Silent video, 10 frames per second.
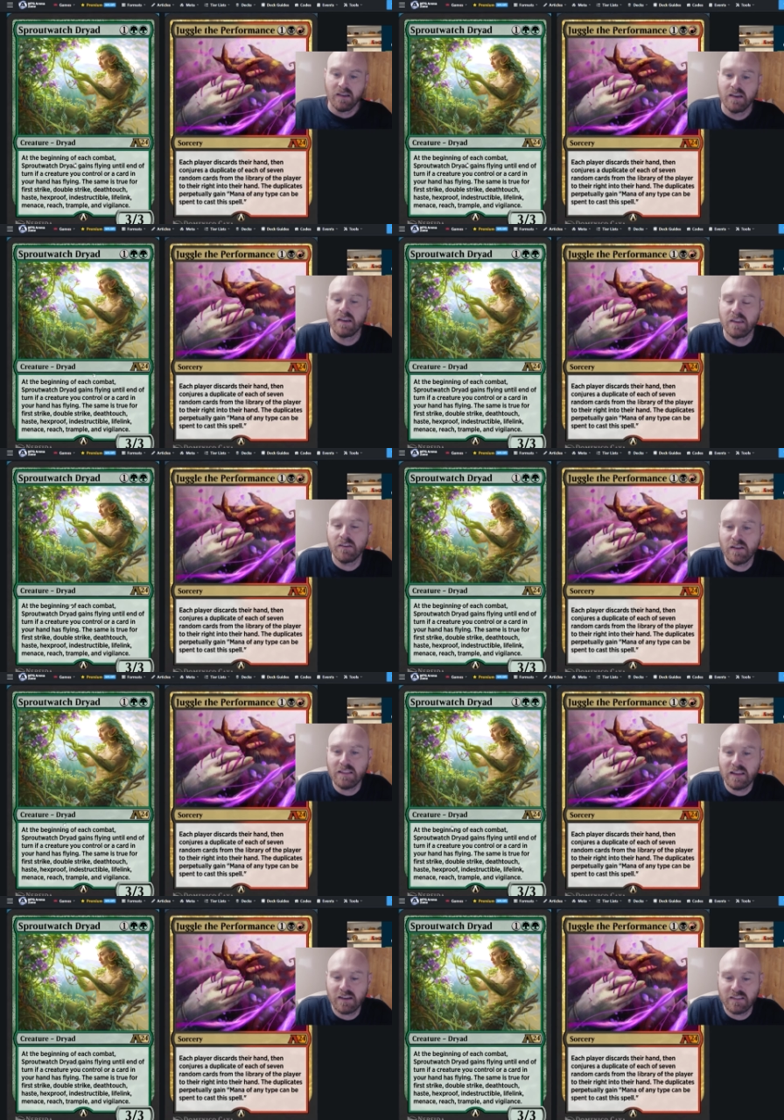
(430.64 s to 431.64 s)

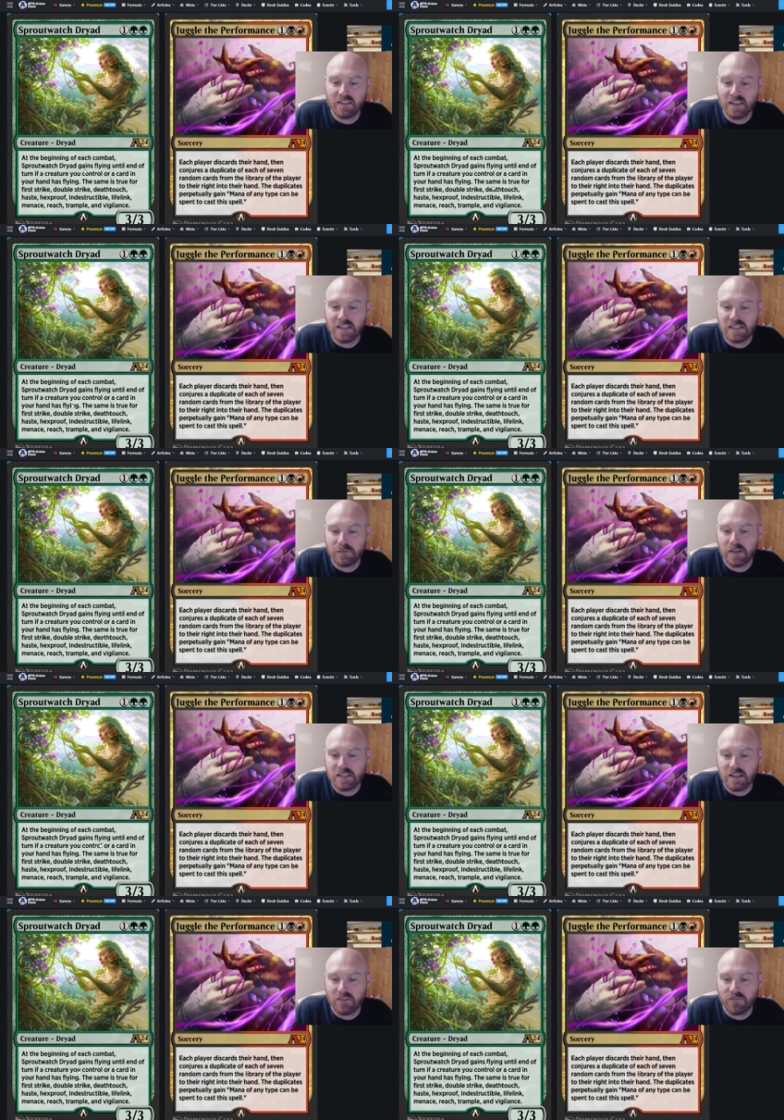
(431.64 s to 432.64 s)
the other things to be able
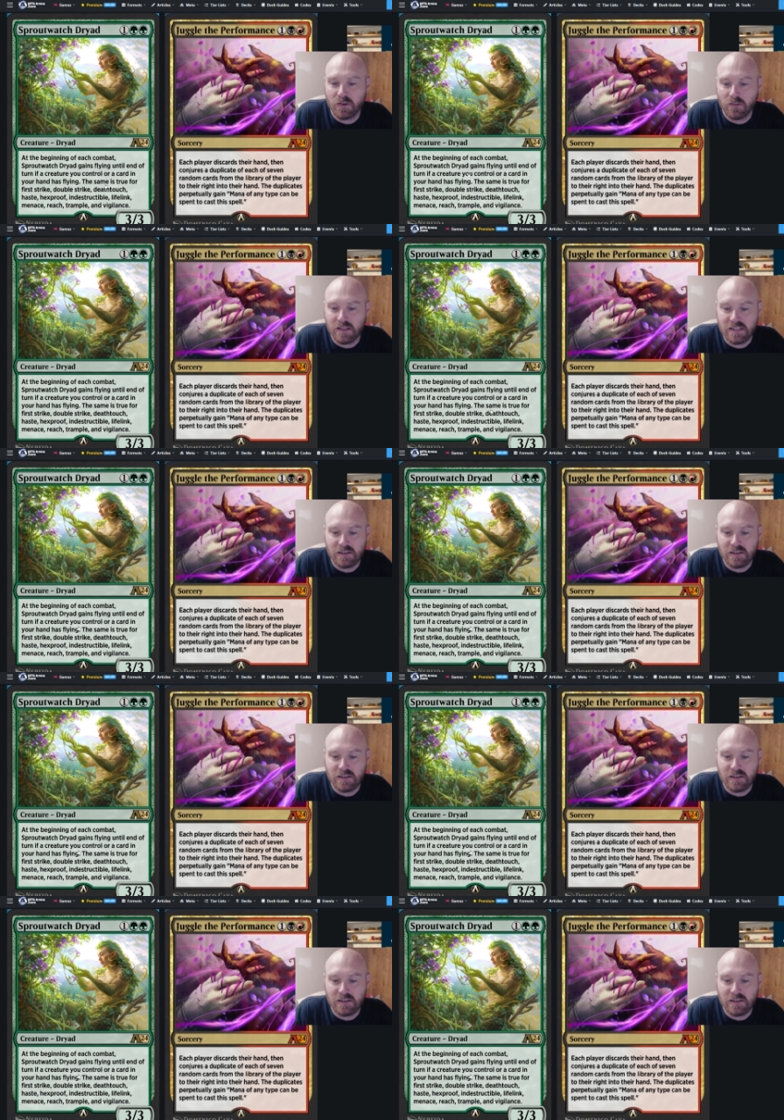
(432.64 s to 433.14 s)
to like fuel this.